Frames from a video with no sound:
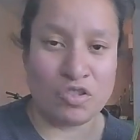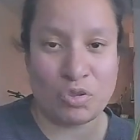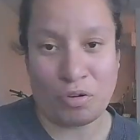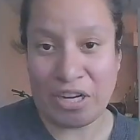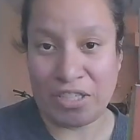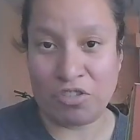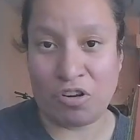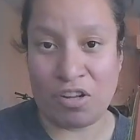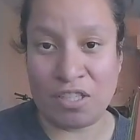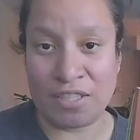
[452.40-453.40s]
try to
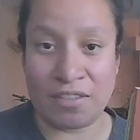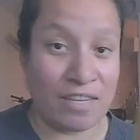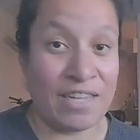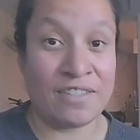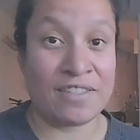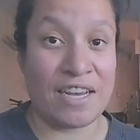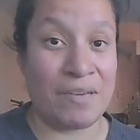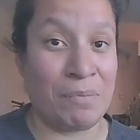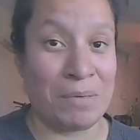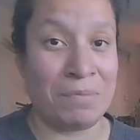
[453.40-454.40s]
draw like the
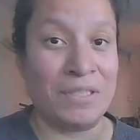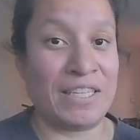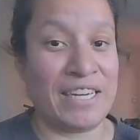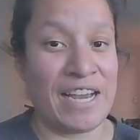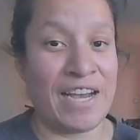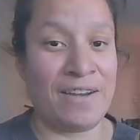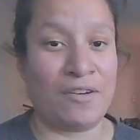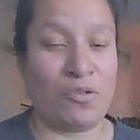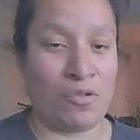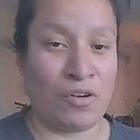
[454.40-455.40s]
landscape I'm looking
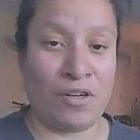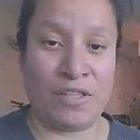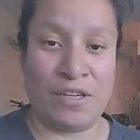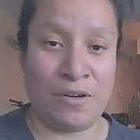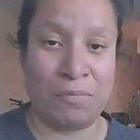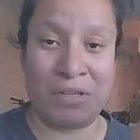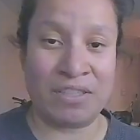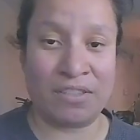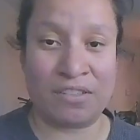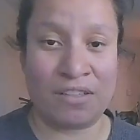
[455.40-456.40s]
at, or, you know,
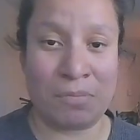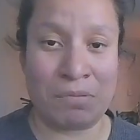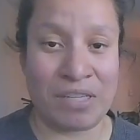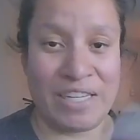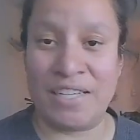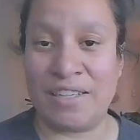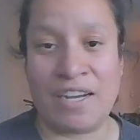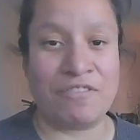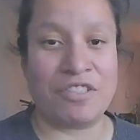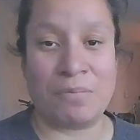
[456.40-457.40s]
bring this on the plane and
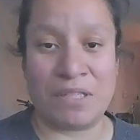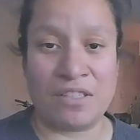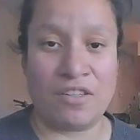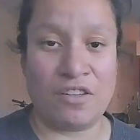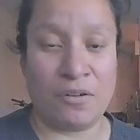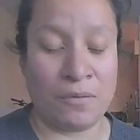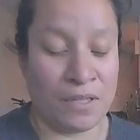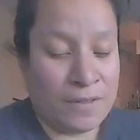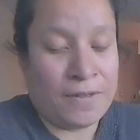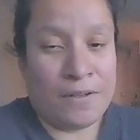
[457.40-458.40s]
have something to do.
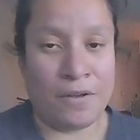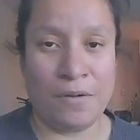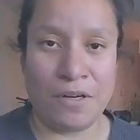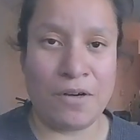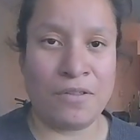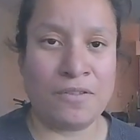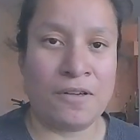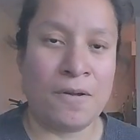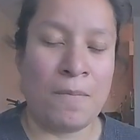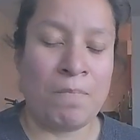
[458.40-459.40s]
Who knows?
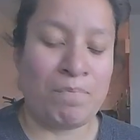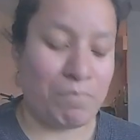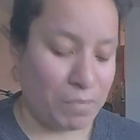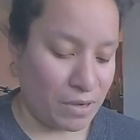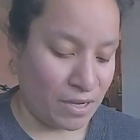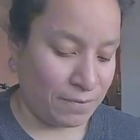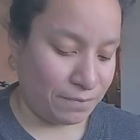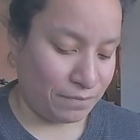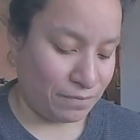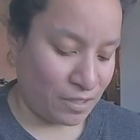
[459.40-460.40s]

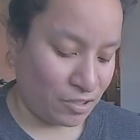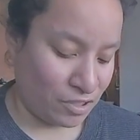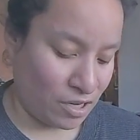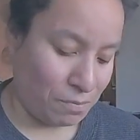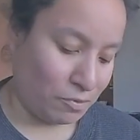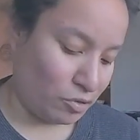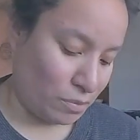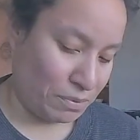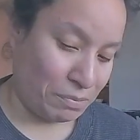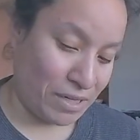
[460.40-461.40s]
But there's a couple
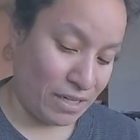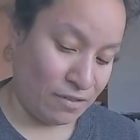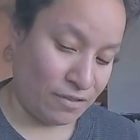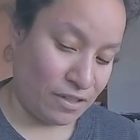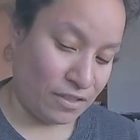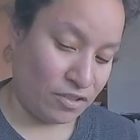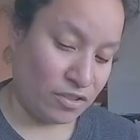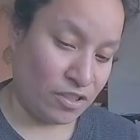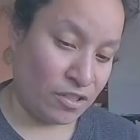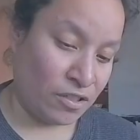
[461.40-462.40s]
trips planned for
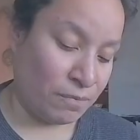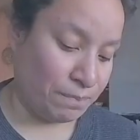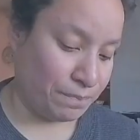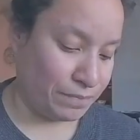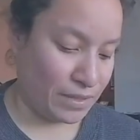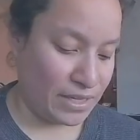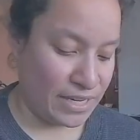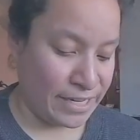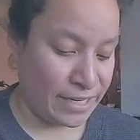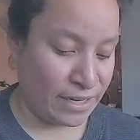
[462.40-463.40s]
next year,
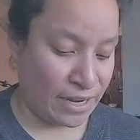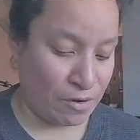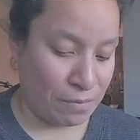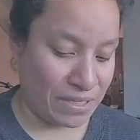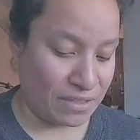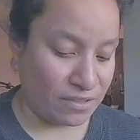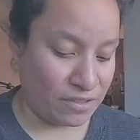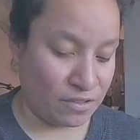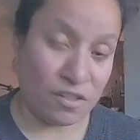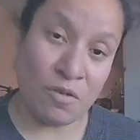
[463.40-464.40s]
and I hope I can
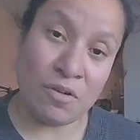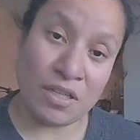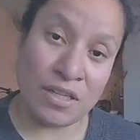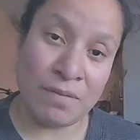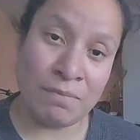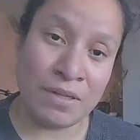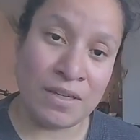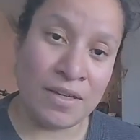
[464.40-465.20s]
still go on them.